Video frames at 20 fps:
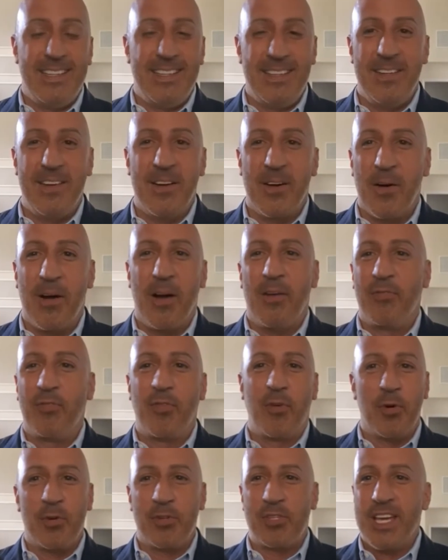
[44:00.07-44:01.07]
of
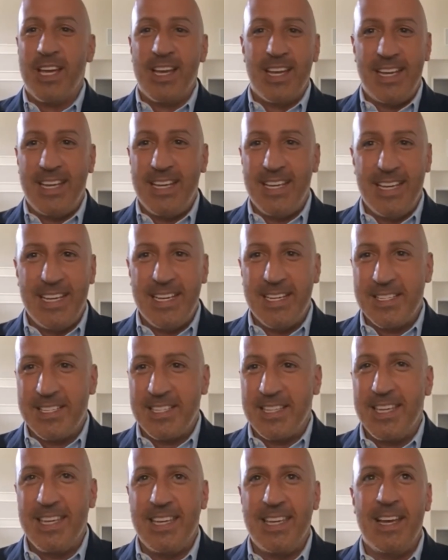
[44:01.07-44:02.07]
course, he is
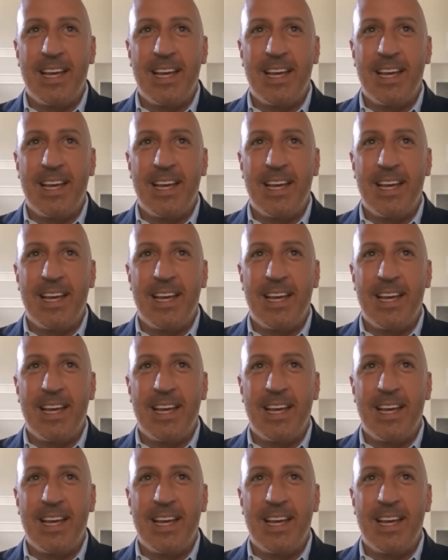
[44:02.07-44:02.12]
the,